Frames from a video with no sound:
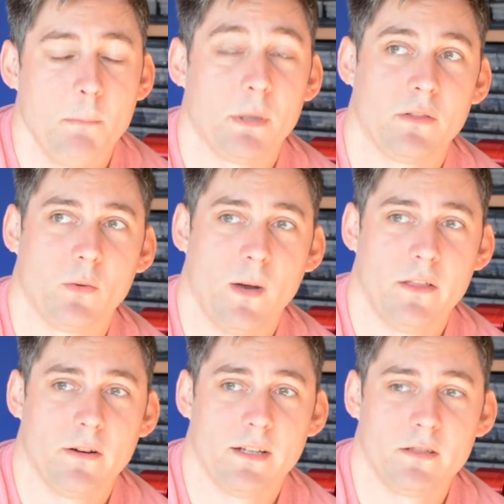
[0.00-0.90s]
But the
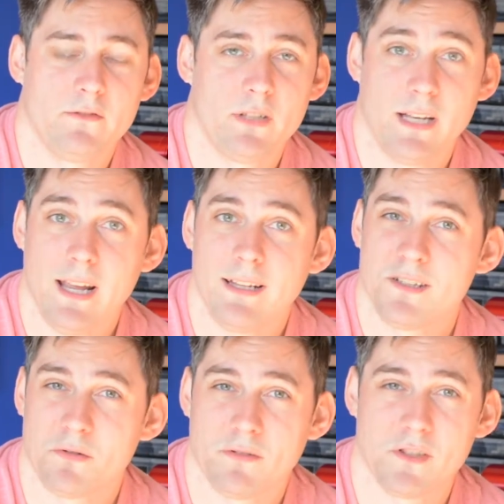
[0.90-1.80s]
weather as of today
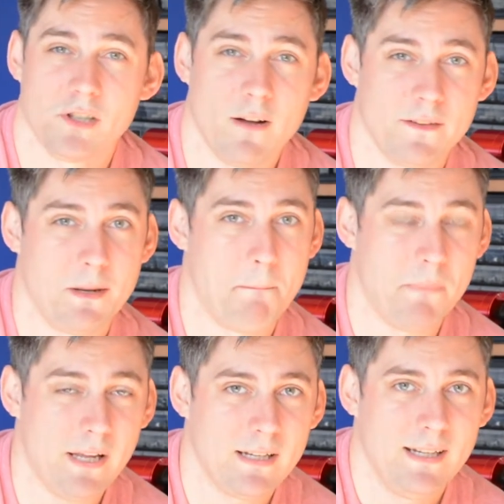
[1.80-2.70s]
has sort of softened a
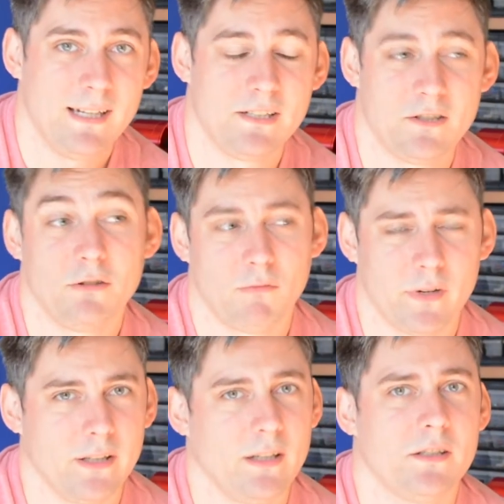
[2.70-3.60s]
bit. It's still
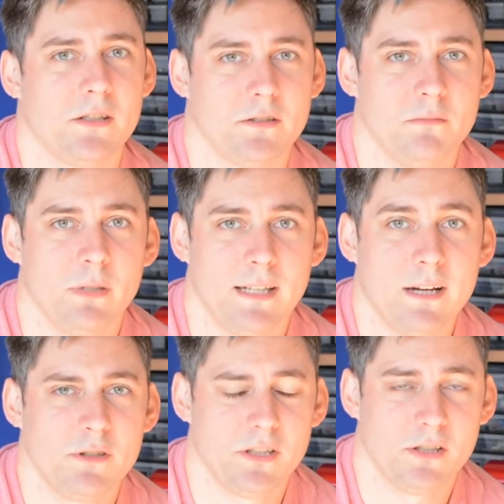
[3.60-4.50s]
really uncertain, but
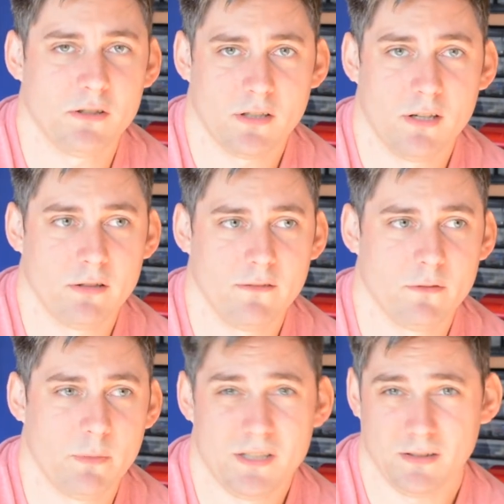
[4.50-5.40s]
now it's just calling
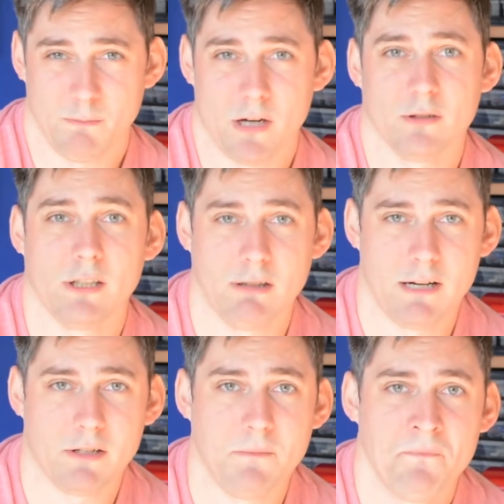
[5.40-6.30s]
for basically partly
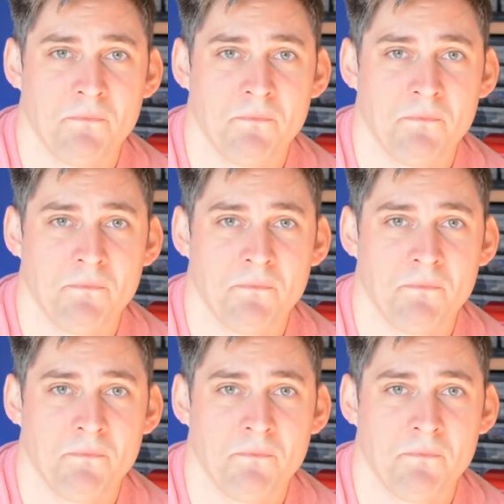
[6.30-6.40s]
cloudy.